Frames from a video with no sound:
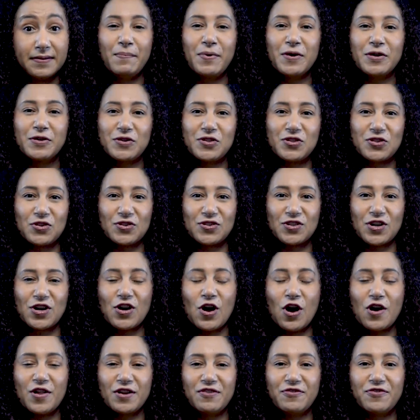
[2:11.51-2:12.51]
Producers are
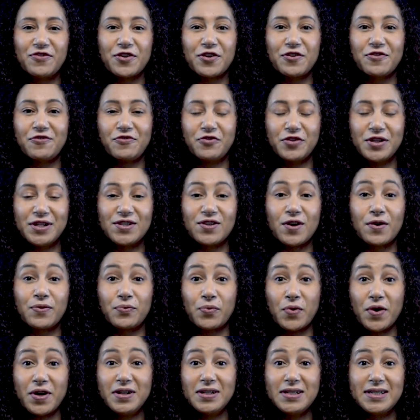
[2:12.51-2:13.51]
calling for a freeze on
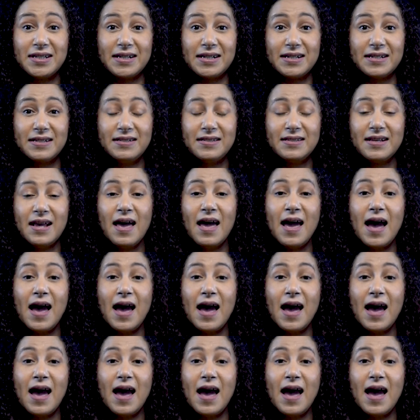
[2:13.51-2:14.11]
royalties